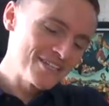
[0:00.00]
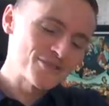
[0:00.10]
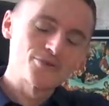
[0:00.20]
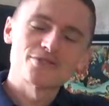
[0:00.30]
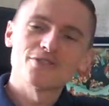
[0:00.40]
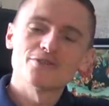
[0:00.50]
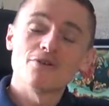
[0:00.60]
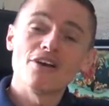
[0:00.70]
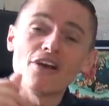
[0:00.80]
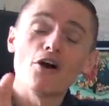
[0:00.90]
It's
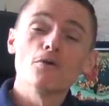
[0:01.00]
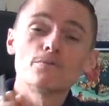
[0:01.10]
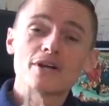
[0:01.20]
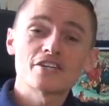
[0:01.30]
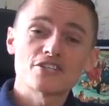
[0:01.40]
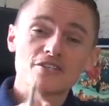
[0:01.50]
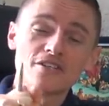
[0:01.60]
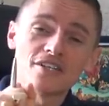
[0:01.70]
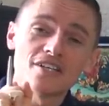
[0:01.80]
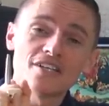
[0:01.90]
also low pressure
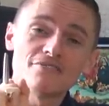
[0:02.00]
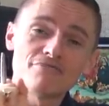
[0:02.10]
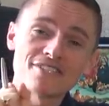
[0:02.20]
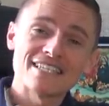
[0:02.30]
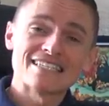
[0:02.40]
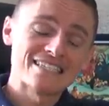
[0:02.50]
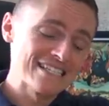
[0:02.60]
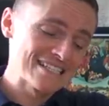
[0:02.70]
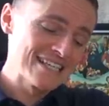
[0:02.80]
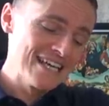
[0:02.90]

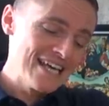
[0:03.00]
resistant.